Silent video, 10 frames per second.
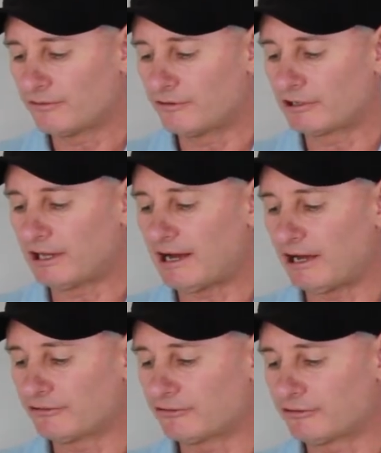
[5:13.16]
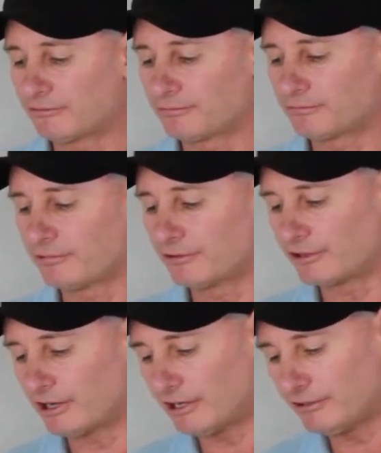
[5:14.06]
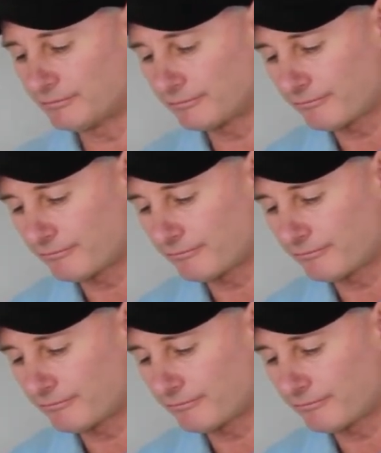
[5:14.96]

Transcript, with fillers: the glass. Okay,